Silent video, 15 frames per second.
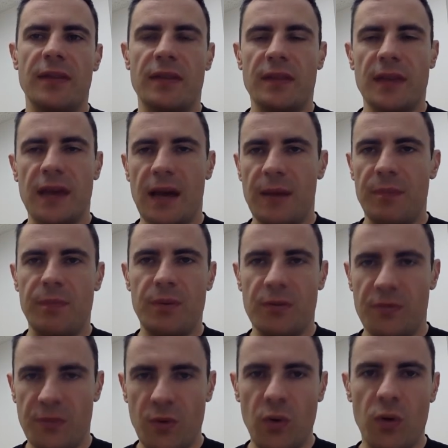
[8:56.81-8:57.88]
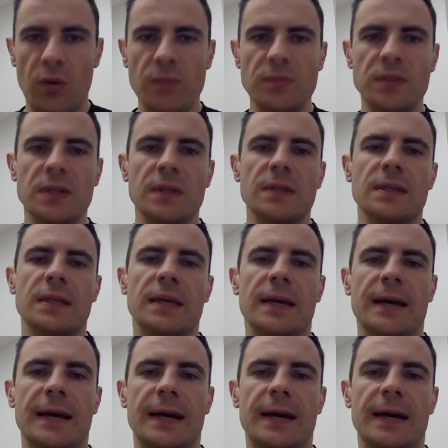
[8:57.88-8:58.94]
they are performed
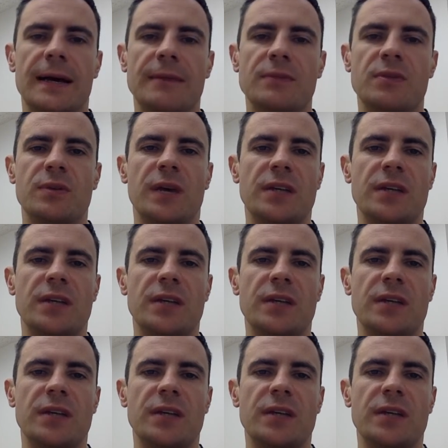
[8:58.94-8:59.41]
to